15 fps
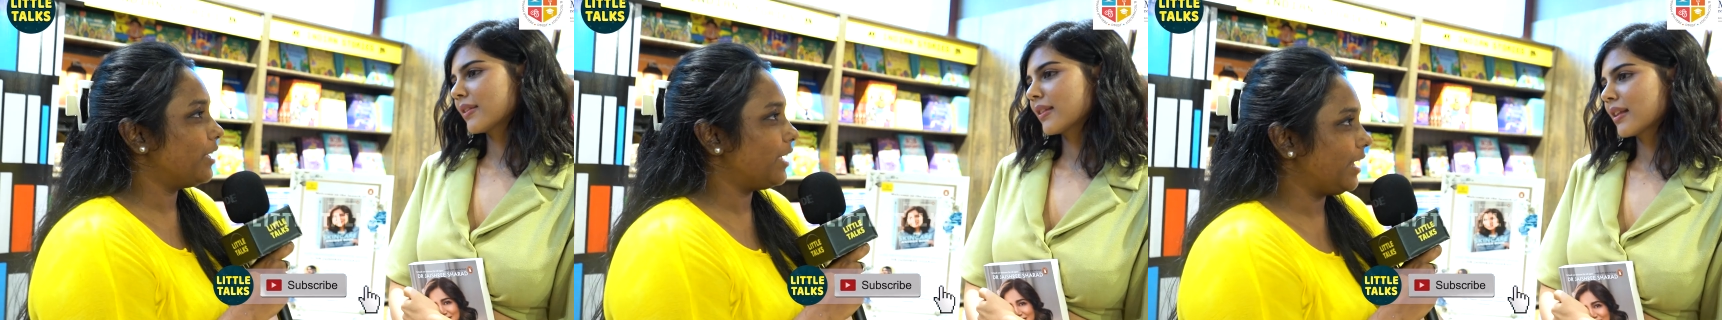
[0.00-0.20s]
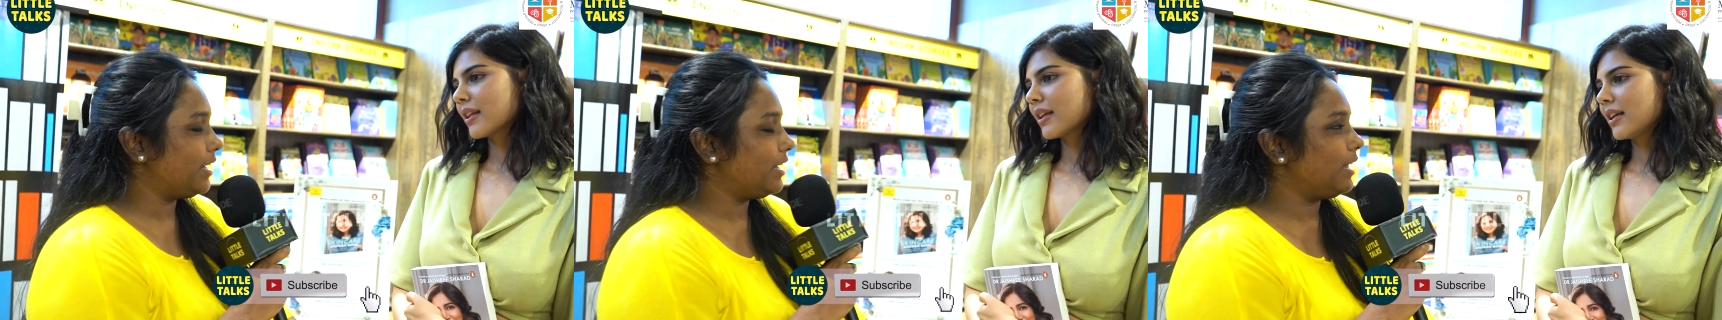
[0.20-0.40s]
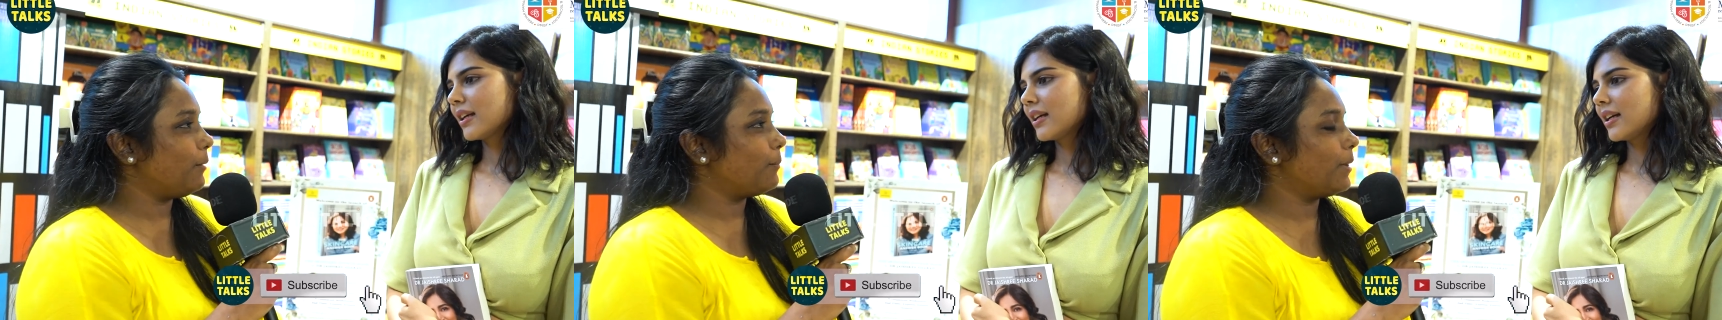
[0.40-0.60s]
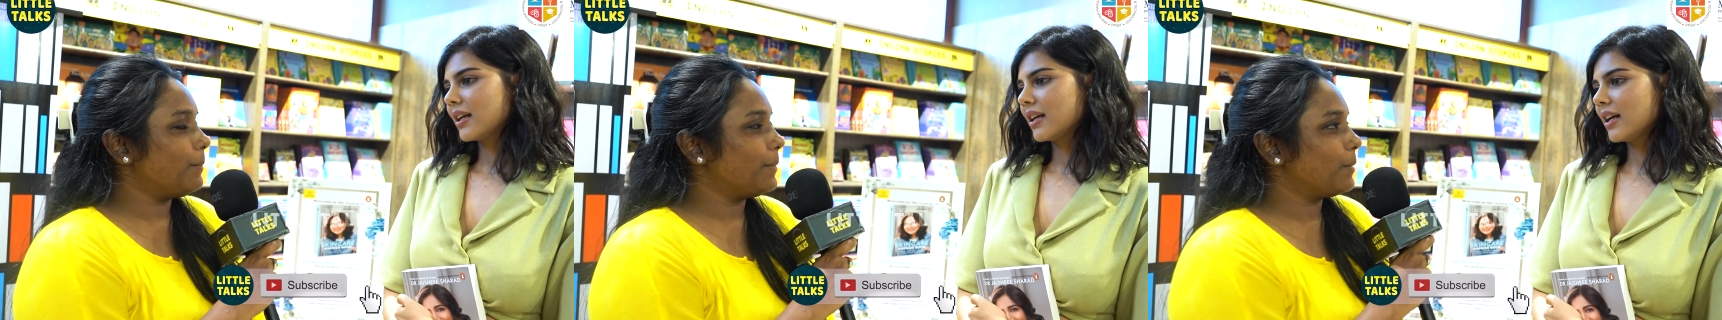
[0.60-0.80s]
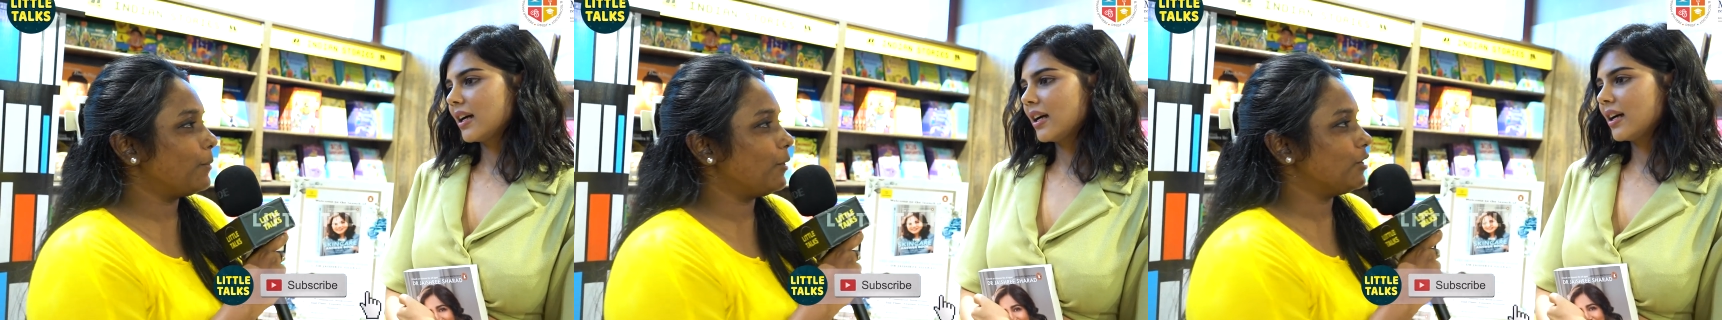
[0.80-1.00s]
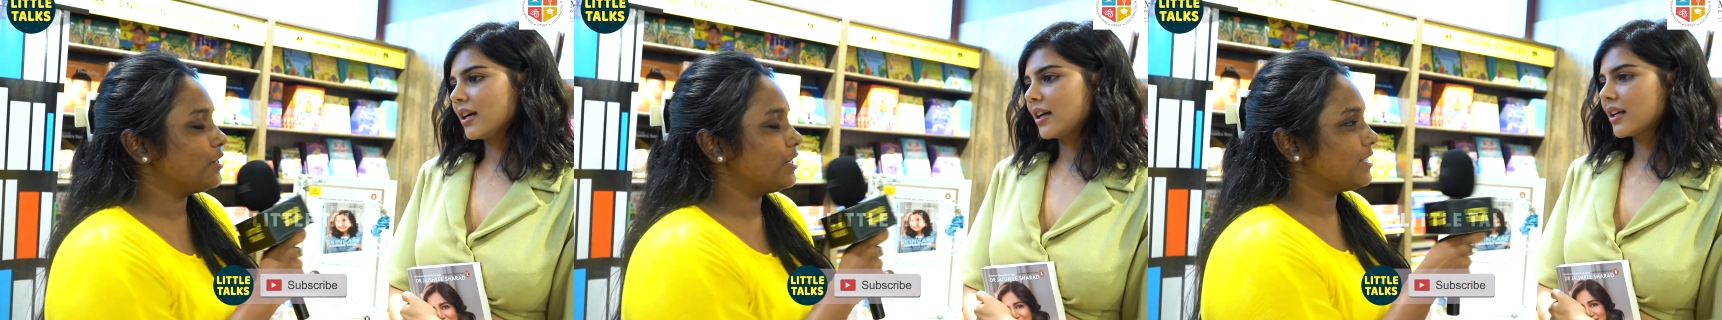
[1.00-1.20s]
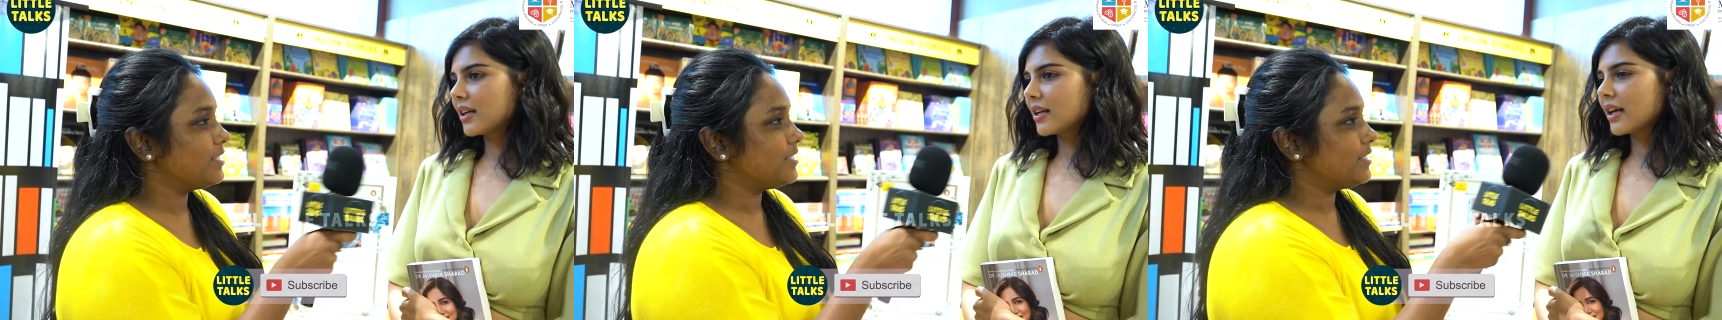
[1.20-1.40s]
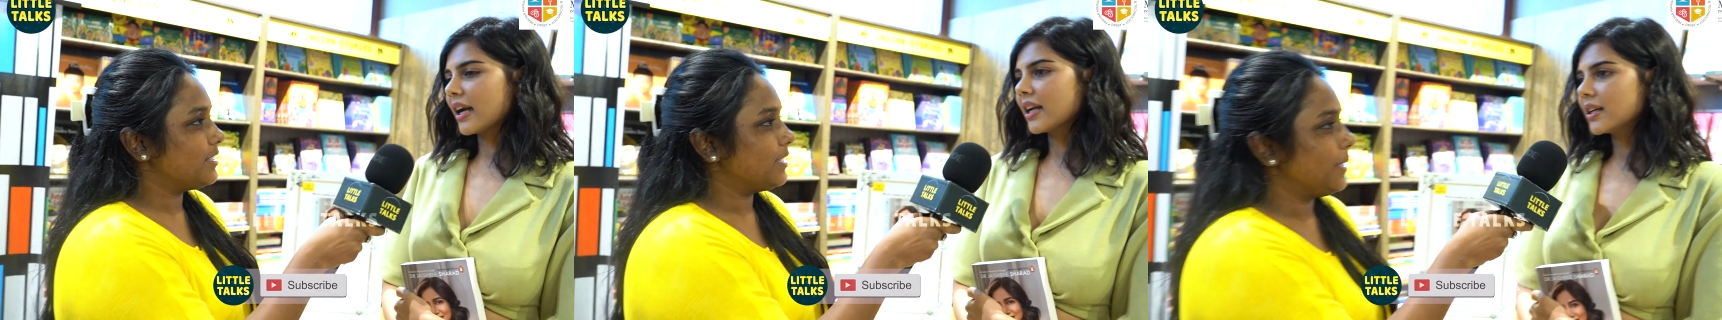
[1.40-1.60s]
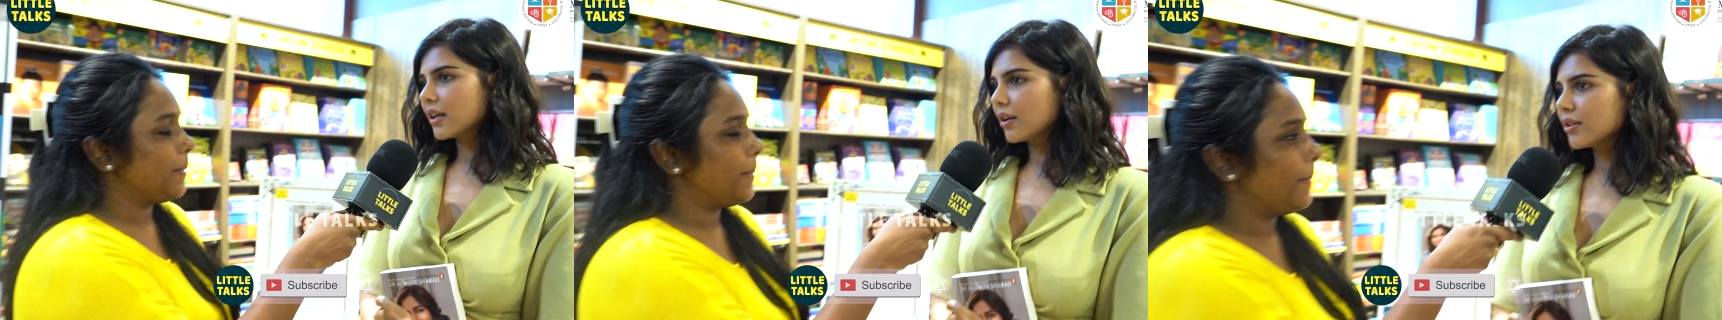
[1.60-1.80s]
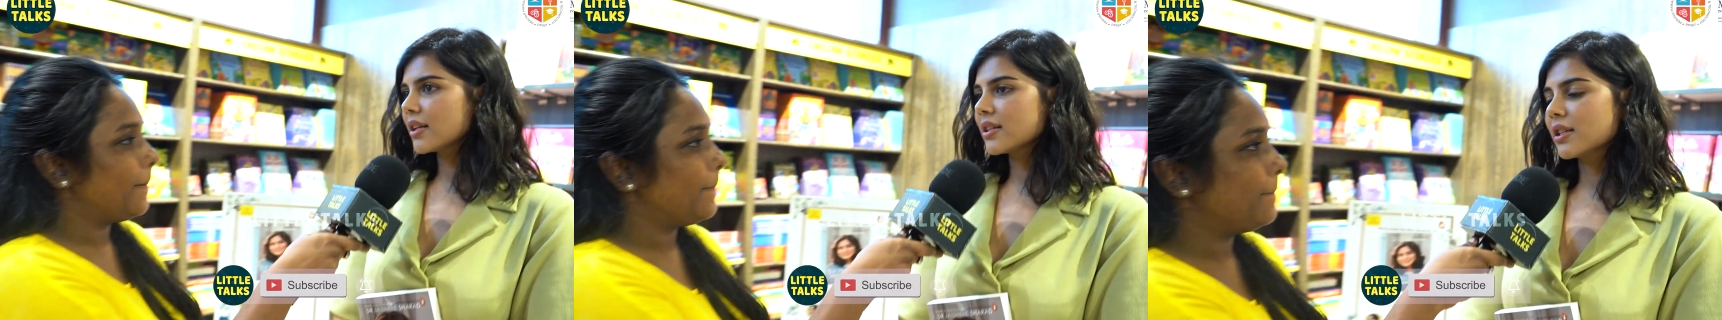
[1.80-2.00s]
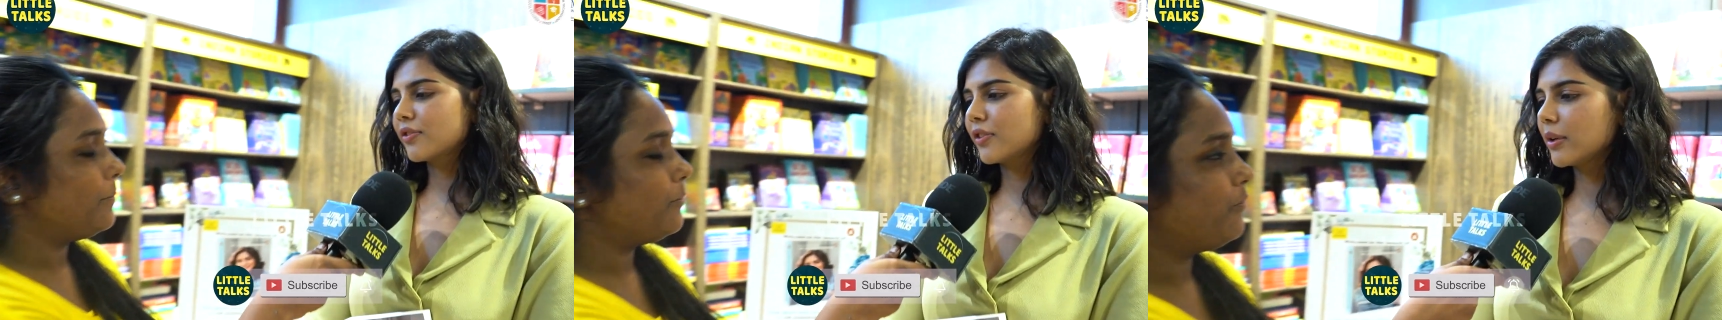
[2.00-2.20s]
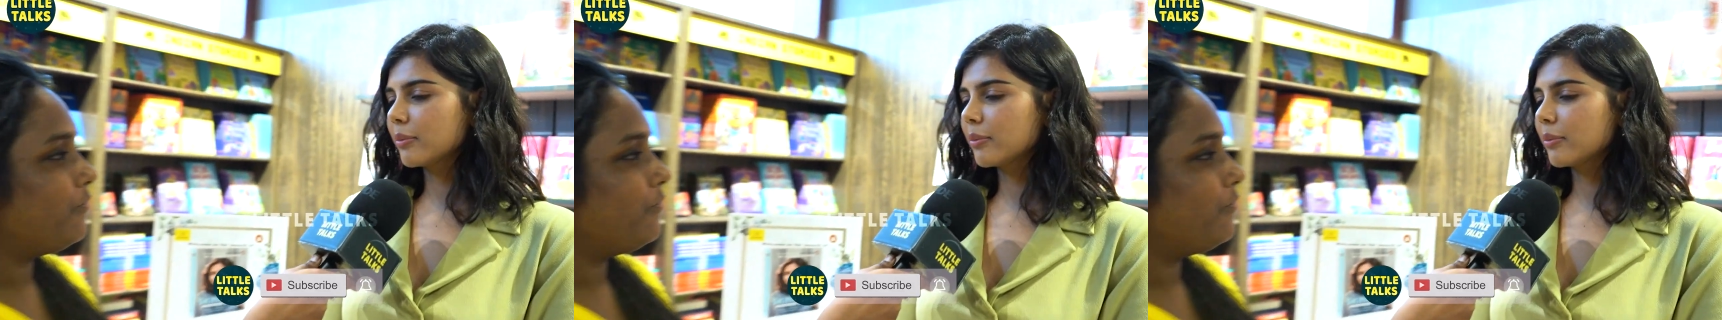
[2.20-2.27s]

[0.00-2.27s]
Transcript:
Speaker 1: doing and an upcoming project?
Speaker 2: Right now there's a